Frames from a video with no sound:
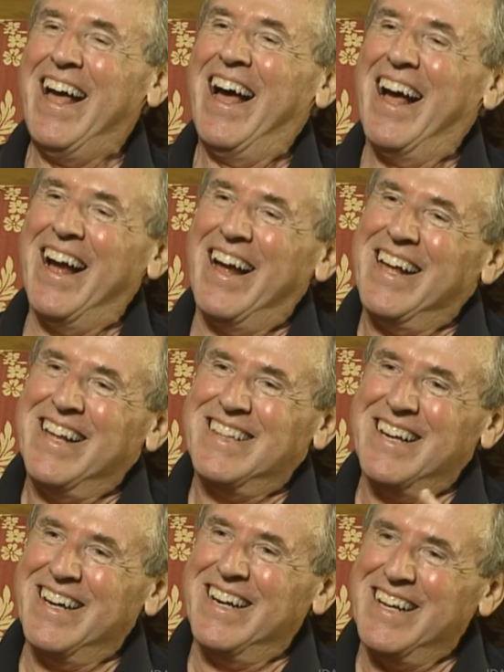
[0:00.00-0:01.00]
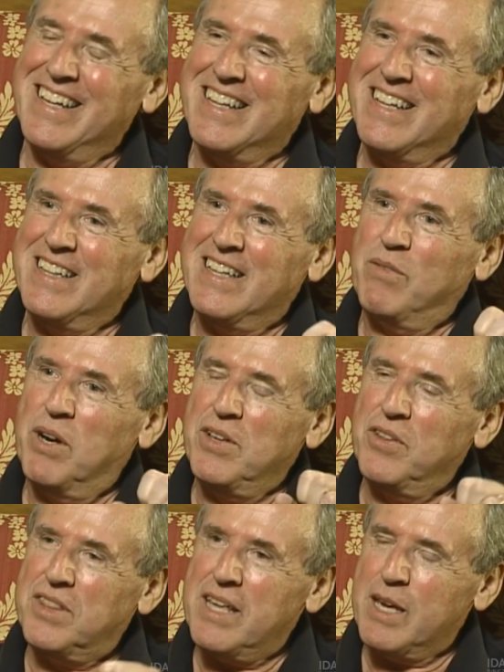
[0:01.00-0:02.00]
uh, that it, when
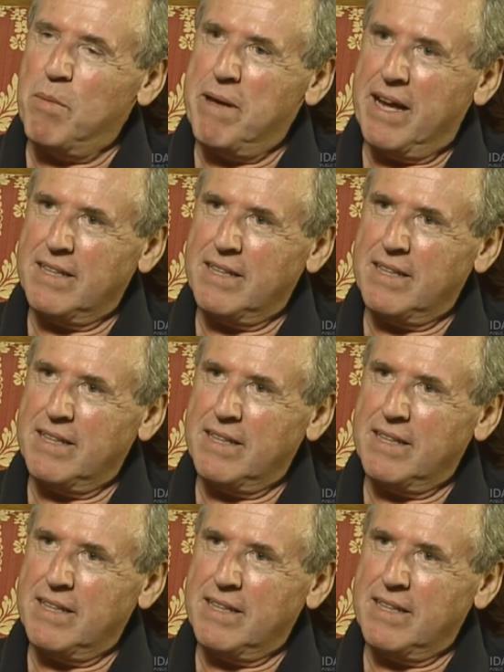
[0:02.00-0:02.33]
you think about